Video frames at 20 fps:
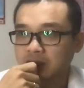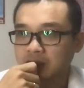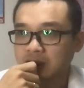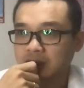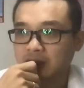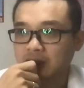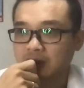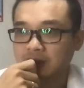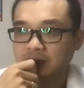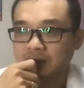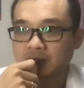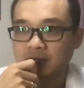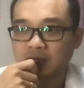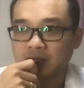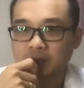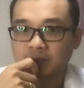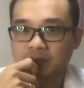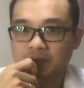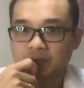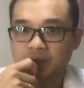Now,
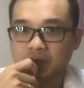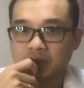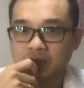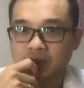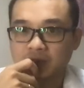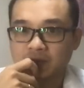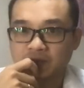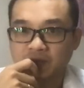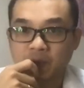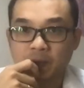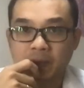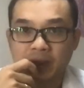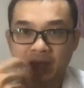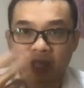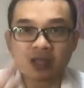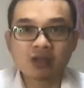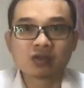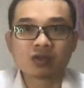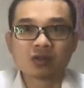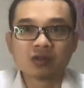if you're a
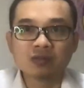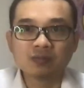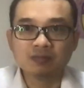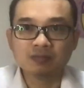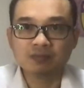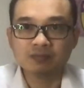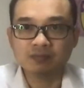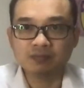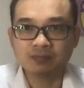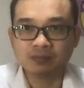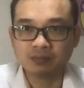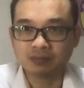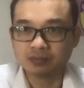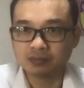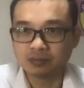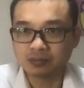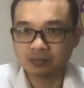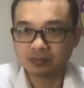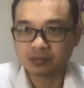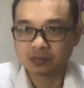patient,
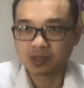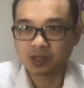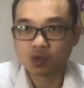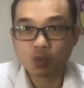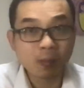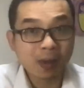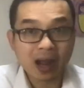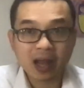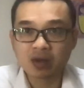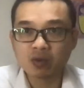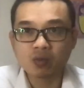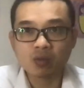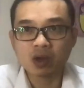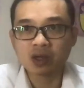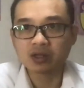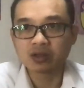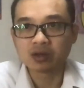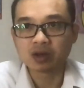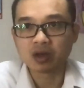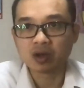you might
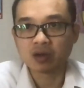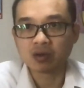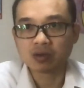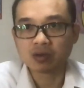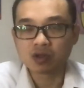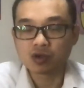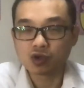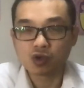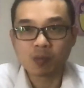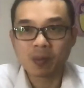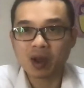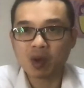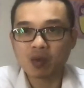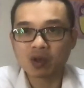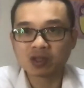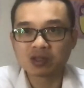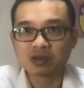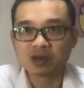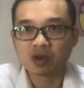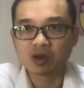want to know. You might
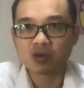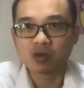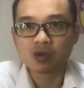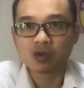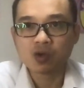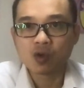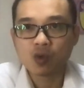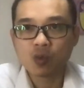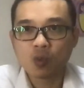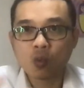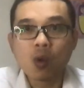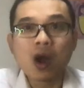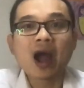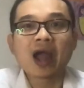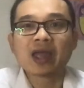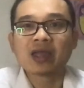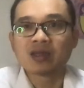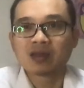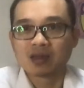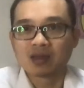want to know
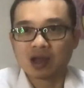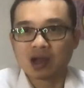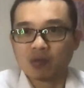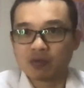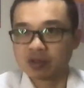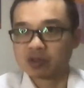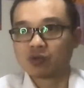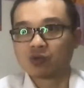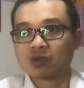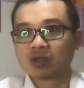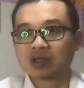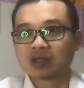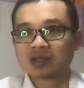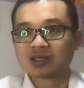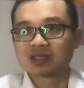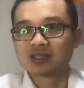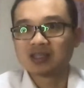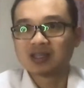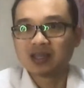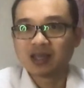why are we doing
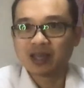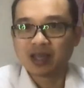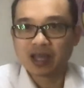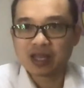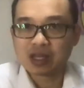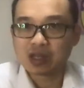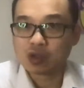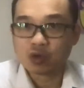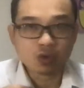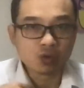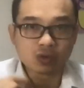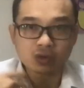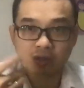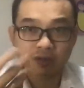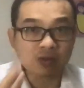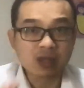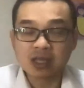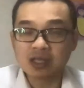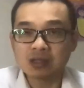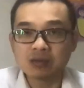this, and
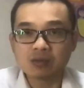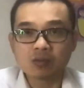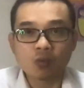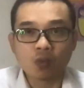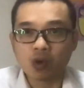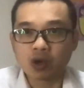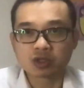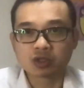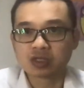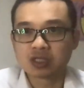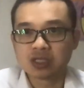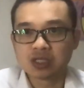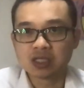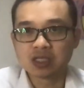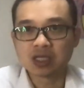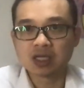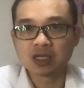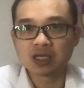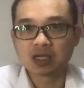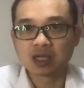you can watch
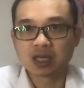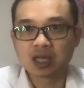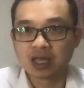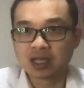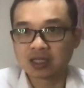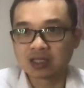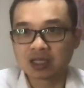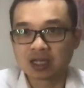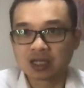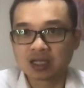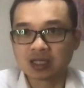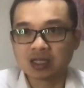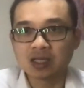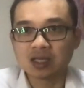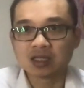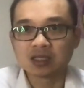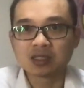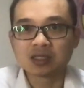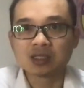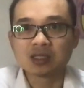the case study
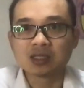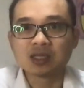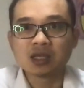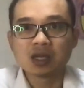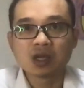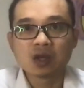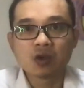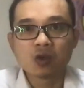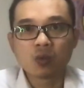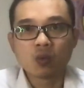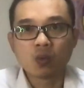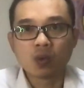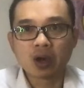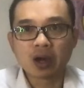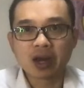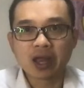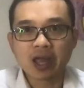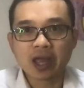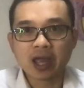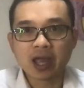and see
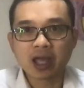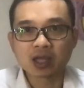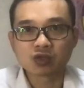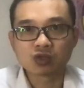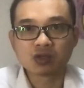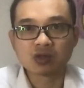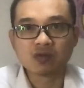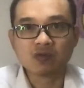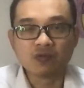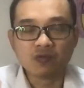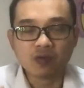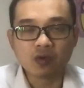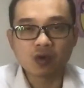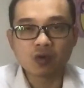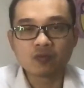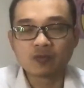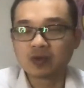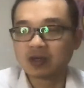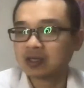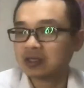what actually
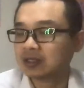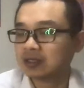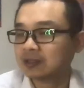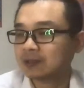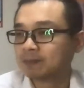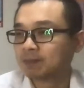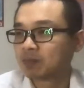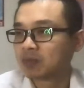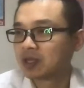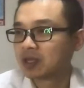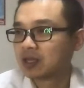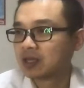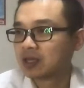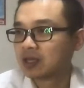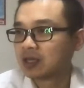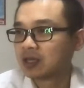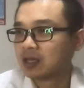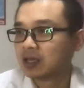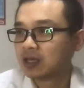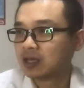involved in
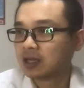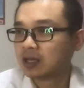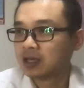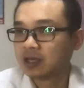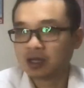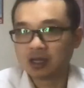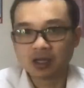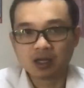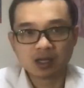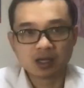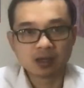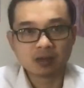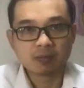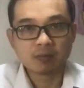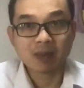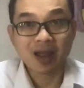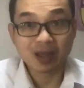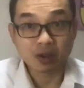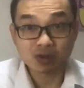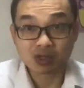
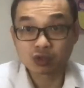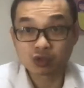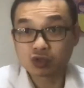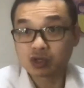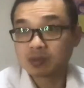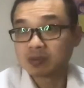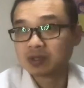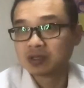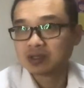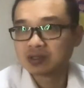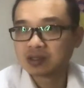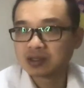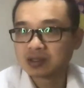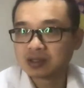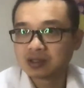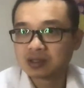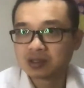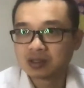migraine treatment.